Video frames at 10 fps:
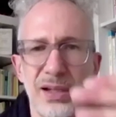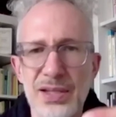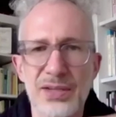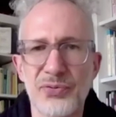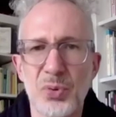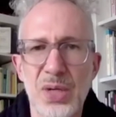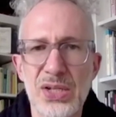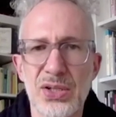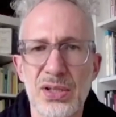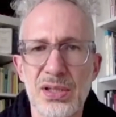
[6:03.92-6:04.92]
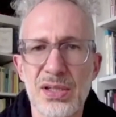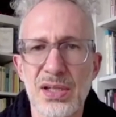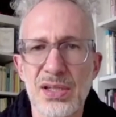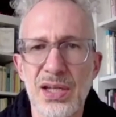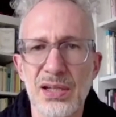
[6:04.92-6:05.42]
a list of questions
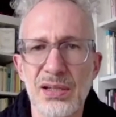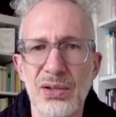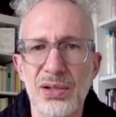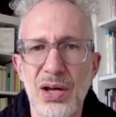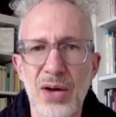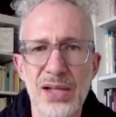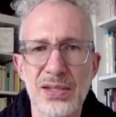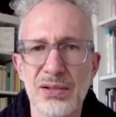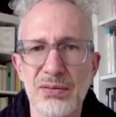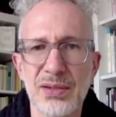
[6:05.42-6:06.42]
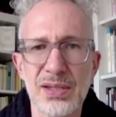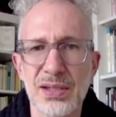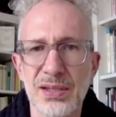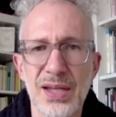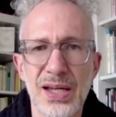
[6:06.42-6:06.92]
and saying, yeah, no answer to
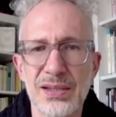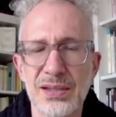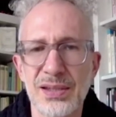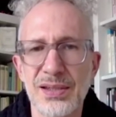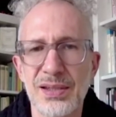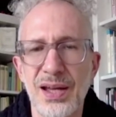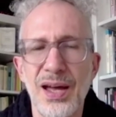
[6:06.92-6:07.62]
this and that, and